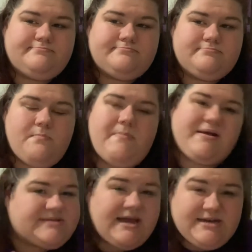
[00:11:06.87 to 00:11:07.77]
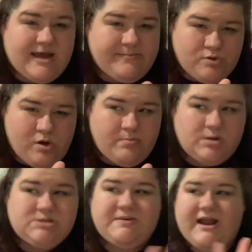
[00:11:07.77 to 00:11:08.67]
bedside table
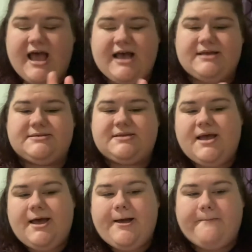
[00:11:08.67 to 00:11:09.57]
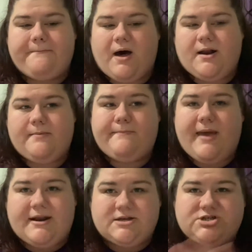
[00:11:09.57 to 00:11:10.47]
almost, but it has a bottom
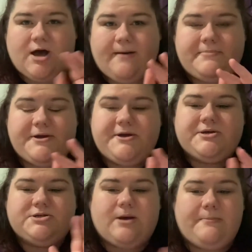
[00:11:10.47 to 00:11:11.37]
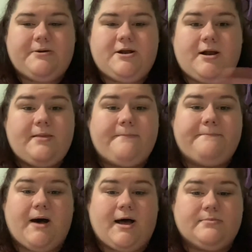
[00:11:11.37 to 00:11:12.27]
and a top. So I put it on the
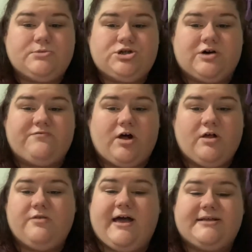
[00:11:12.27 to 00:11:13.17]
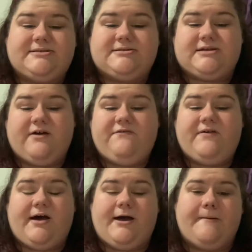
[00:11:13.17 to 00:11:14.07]
bottom shelf, all of that stuff
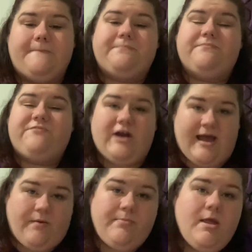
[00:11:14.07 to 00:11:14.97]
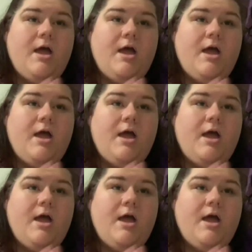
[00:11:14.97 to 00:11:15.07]
for now.